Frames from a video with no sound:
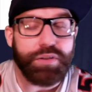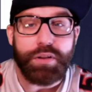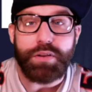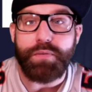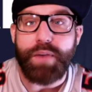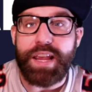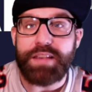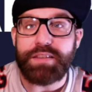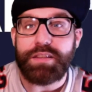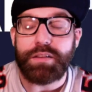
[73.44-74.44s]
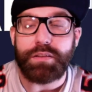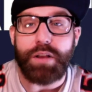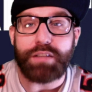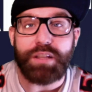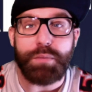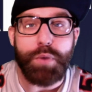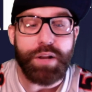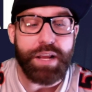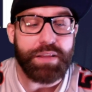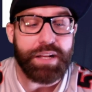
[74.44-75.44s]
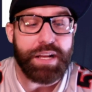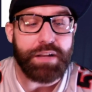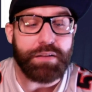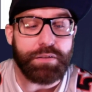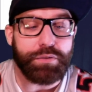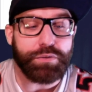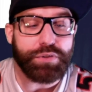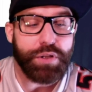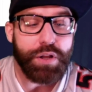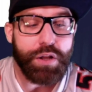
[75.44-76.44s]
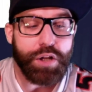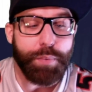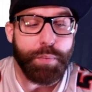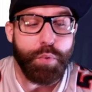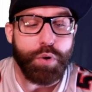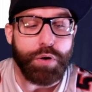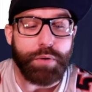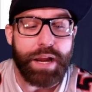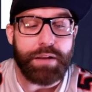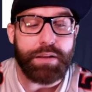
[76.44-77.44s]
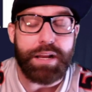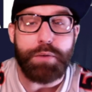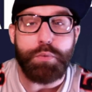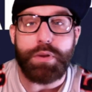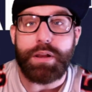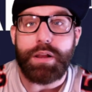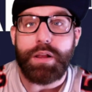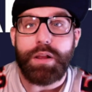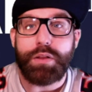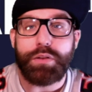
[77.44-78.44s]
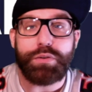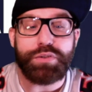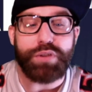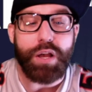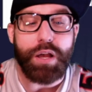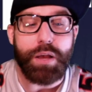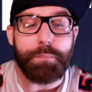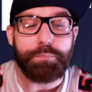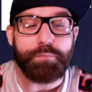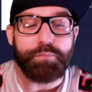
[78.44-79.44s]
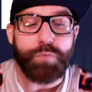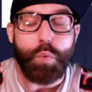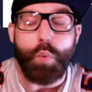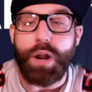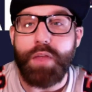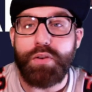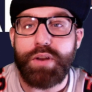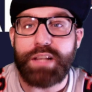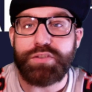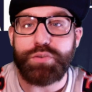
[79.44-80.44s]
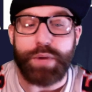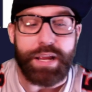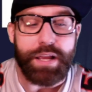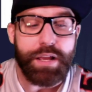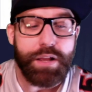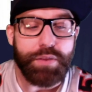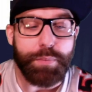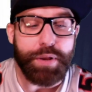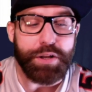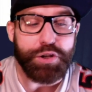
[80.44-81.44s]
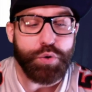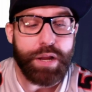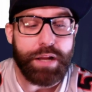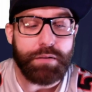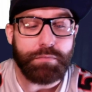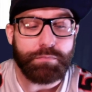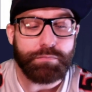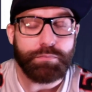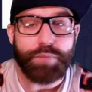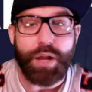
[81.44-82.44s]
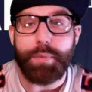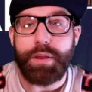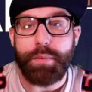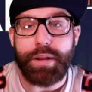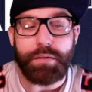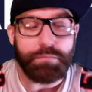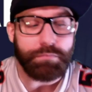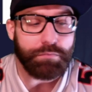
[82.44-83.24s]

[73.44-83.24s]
Vikings lost on Monday. They need to lose a couple more, right? They need to lose one out of their next 3. They play Detroit. Probably gonna beat them.